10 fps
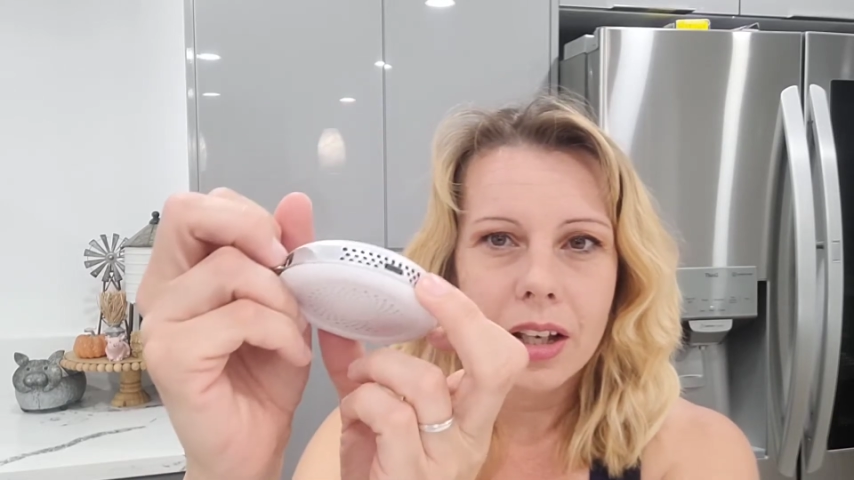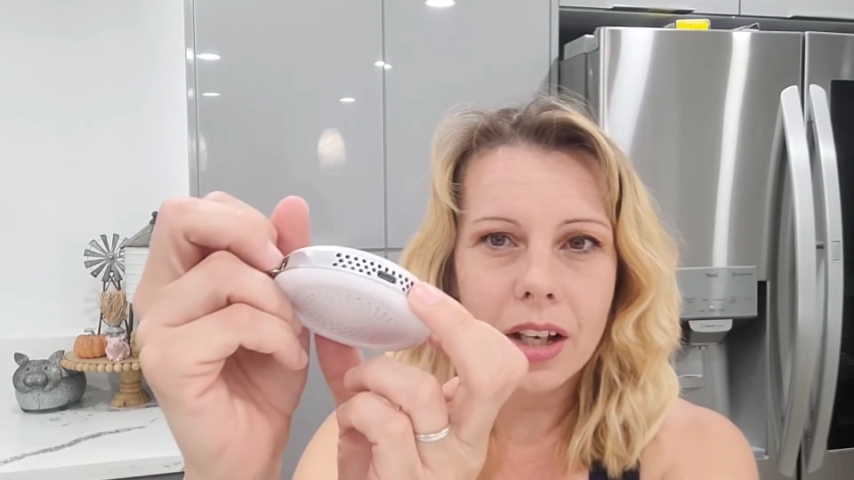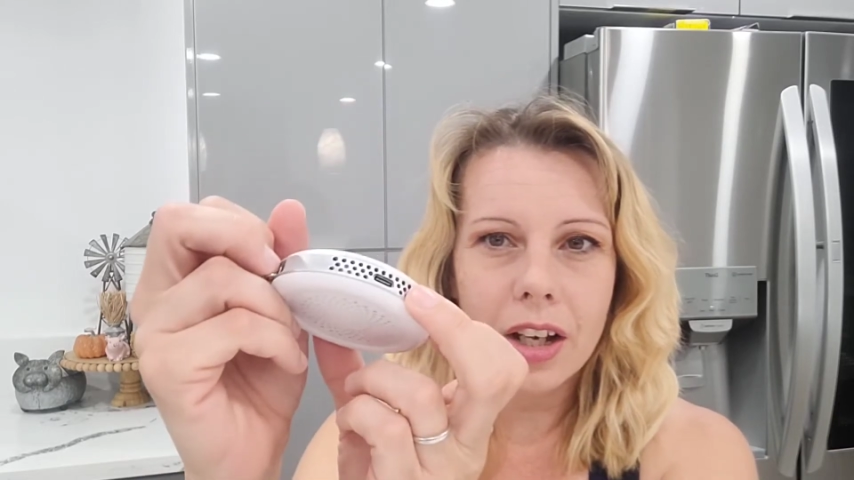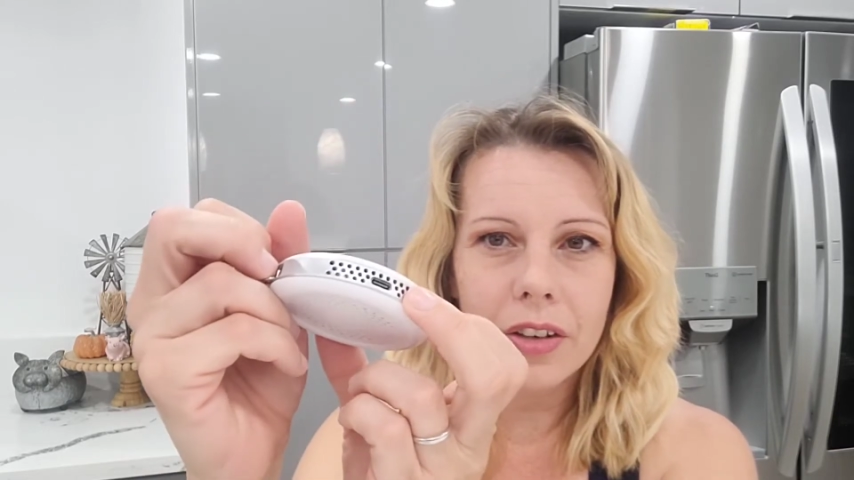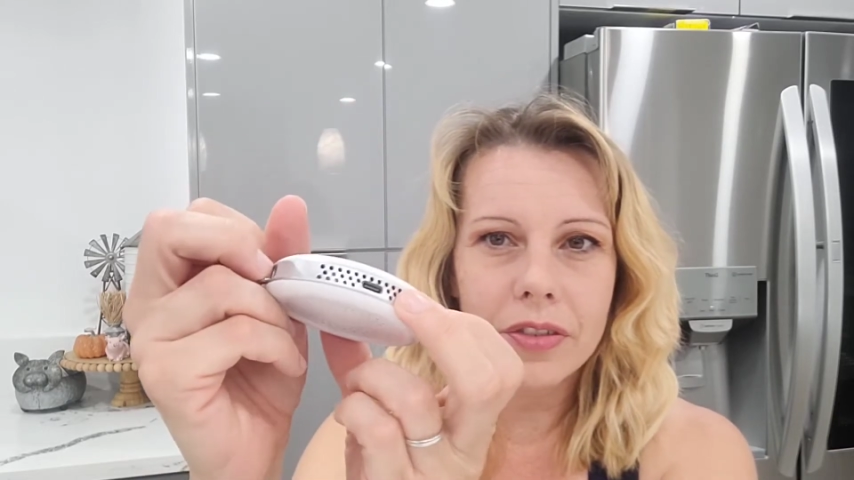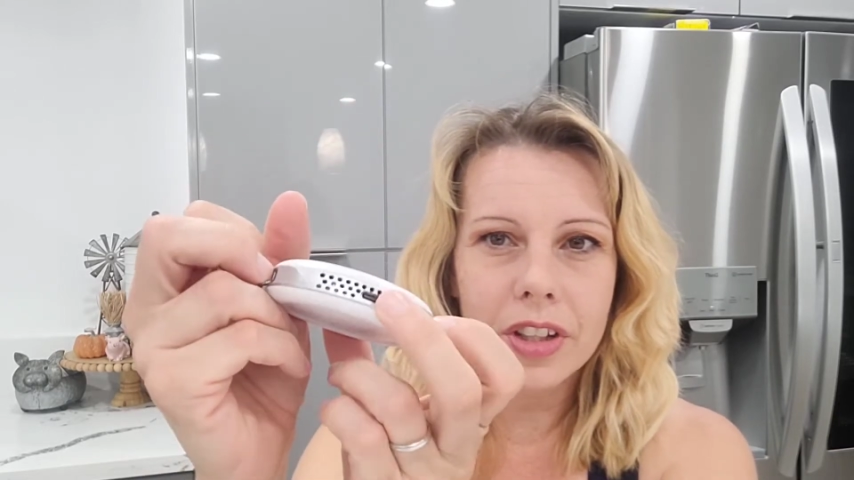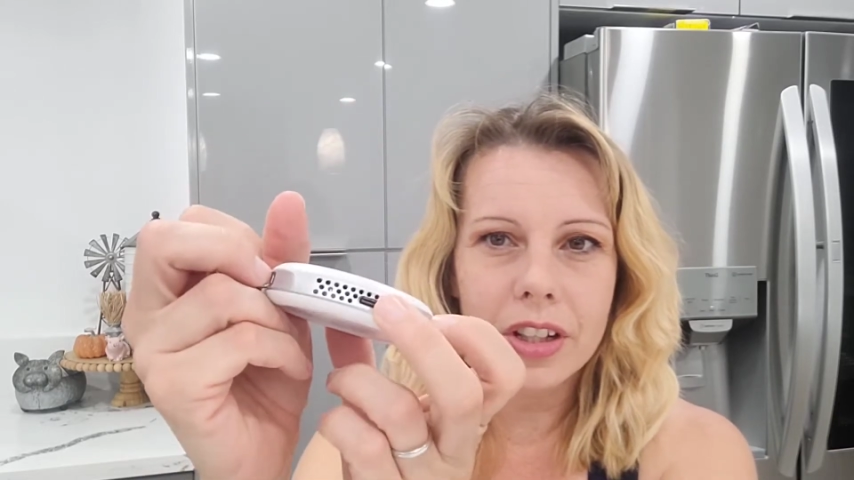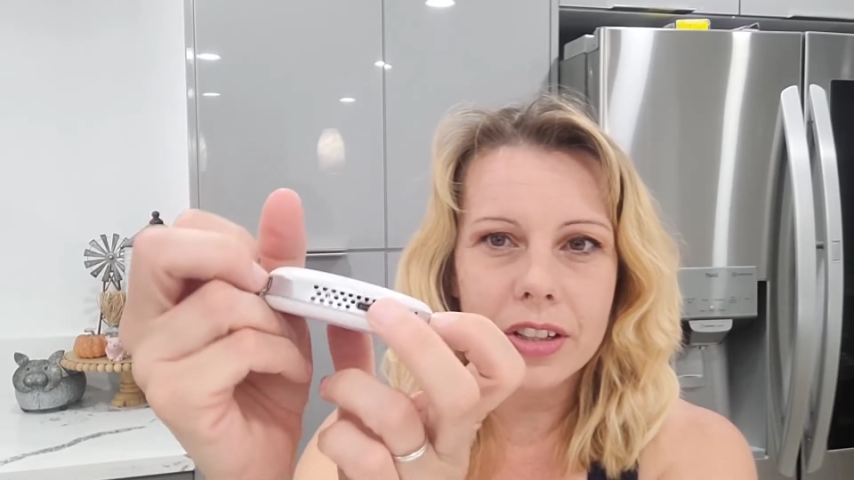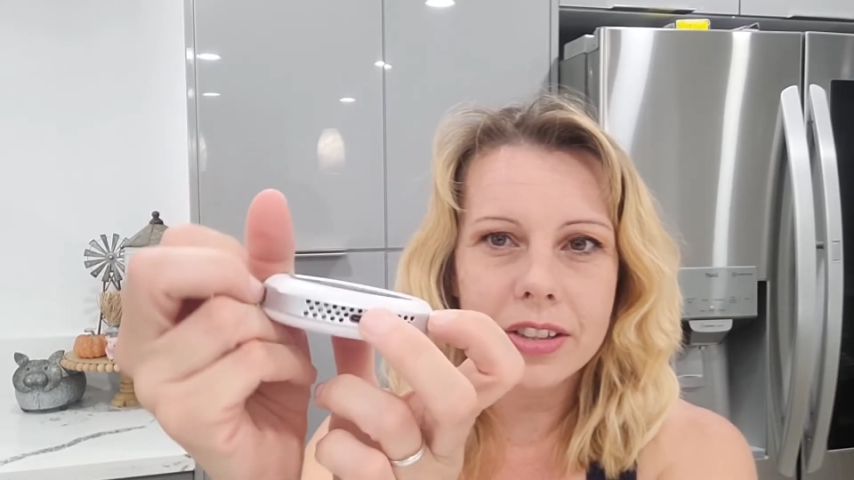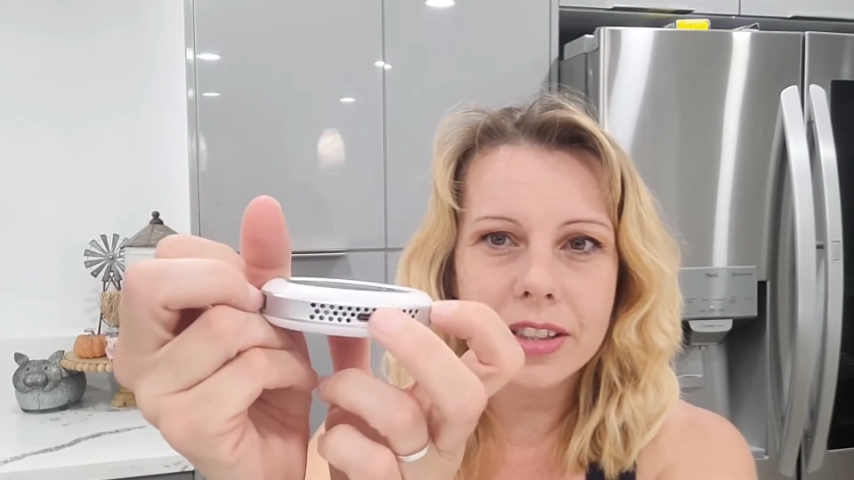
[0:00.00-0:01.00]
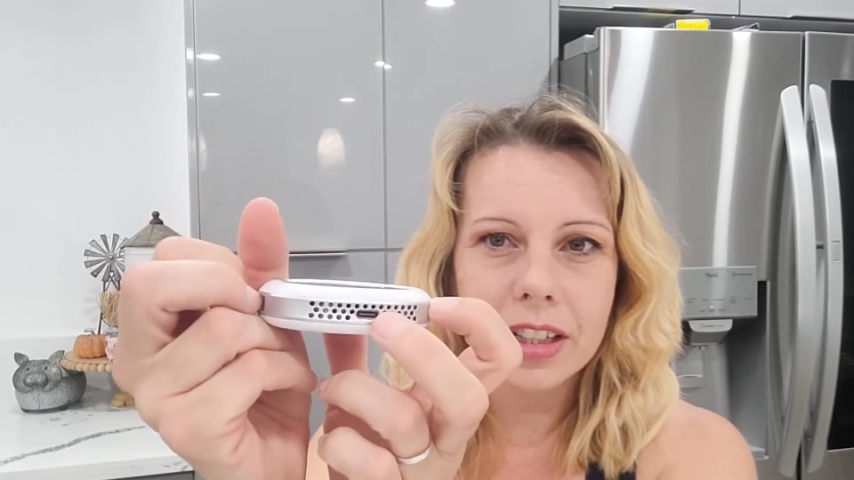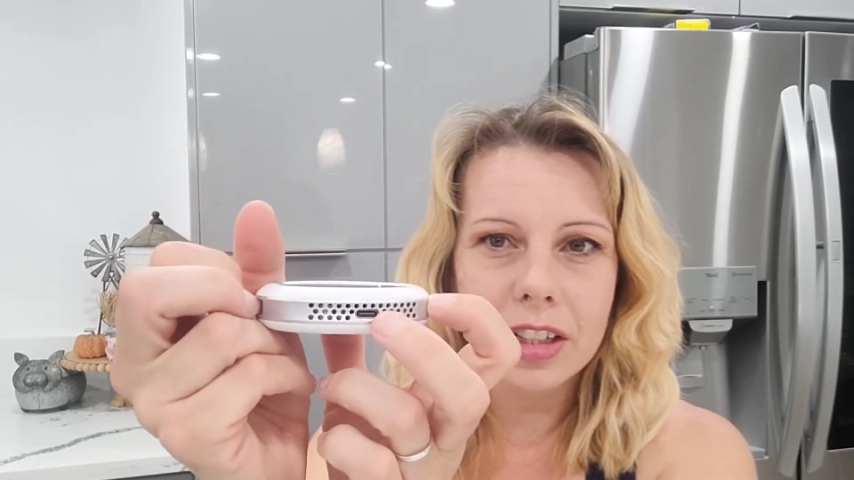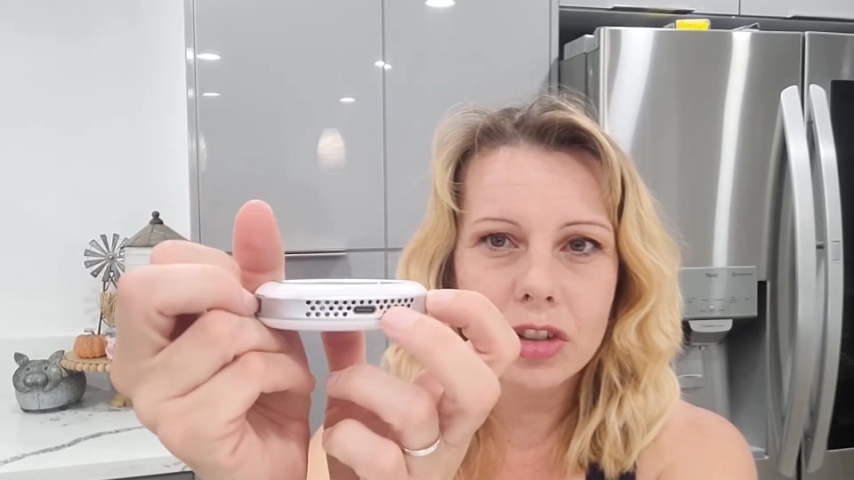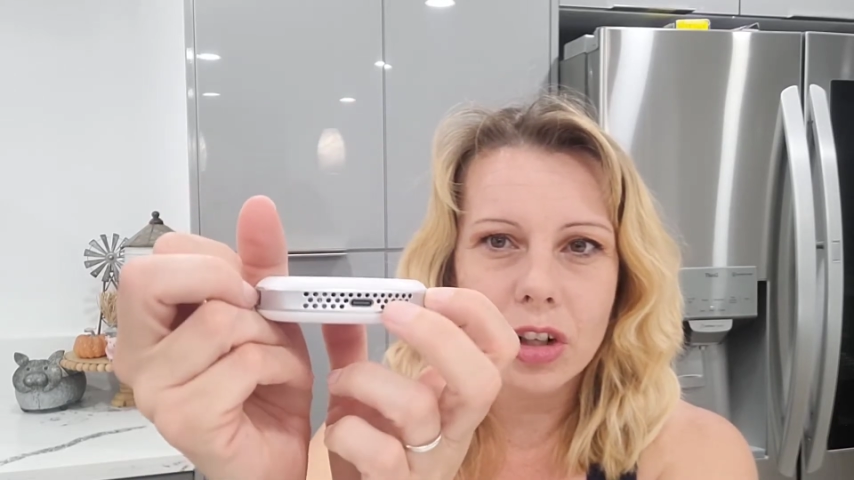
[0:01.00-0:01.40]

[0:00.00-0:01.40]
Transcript: have the C